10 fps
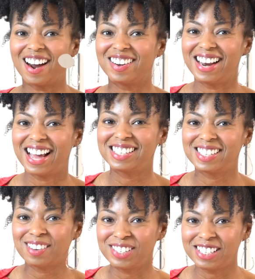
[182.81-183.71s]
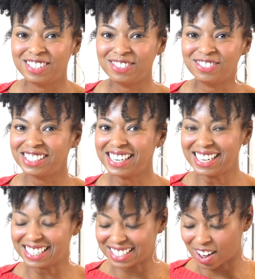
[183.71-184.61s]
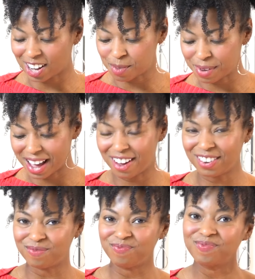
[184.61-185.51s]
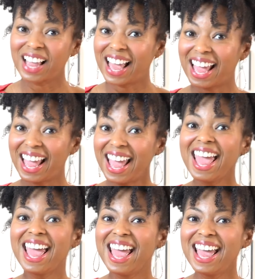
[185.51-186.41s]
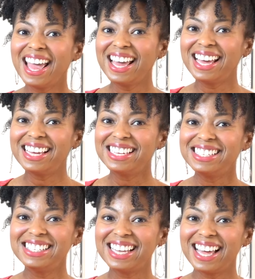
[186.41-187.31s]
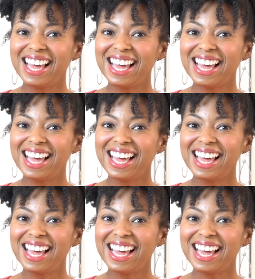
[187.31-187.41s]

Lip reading: Our next substitution is all about eggs.